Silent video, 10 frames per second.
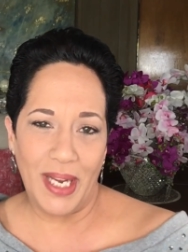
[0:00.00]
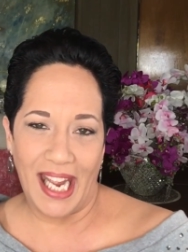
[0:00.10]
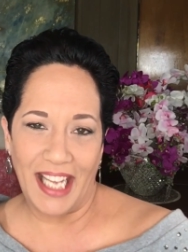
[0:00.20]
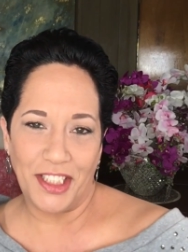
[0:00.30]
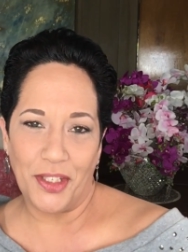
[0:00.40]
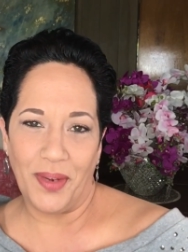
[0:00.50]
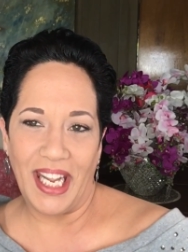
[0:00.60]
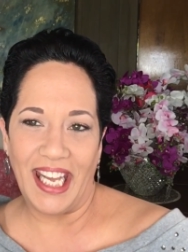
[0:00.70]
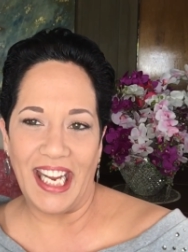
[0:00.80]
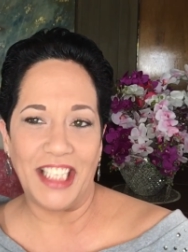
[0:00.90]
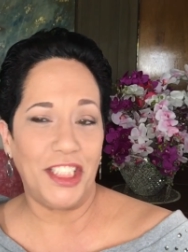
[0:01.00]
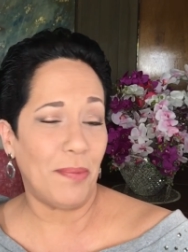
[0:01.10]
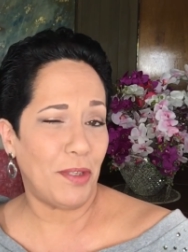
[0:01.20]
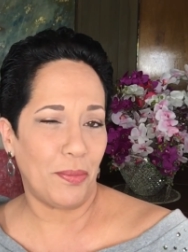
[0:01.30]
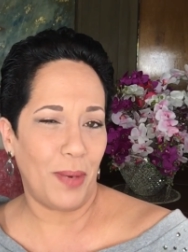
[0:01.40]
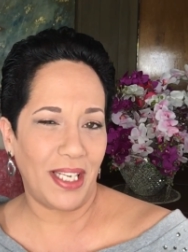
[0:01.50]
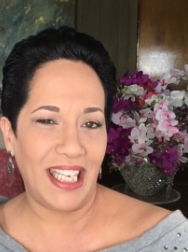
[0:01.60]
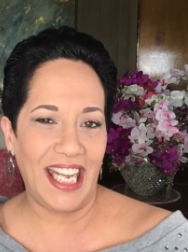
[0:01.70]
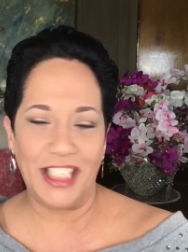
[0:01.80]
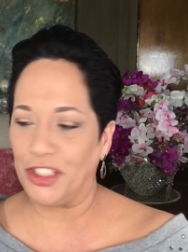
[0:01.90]
we have to go ahead and jump
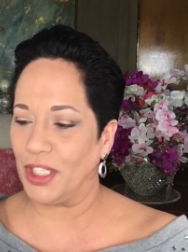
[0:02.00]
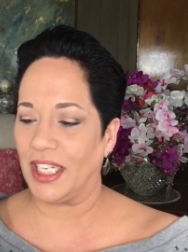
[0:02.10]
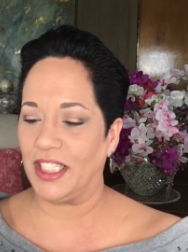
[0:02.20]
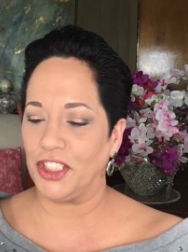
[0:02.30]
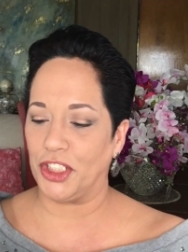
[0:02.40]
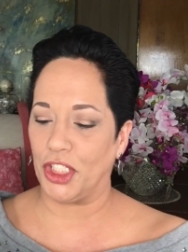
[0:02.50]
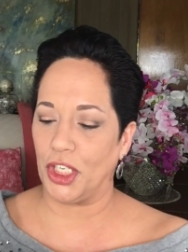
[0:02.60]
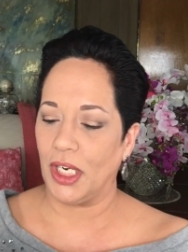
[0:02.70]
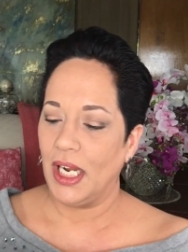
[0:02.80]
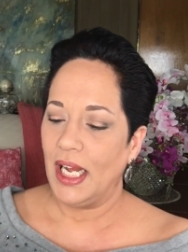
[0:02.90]
directly into the conditioner.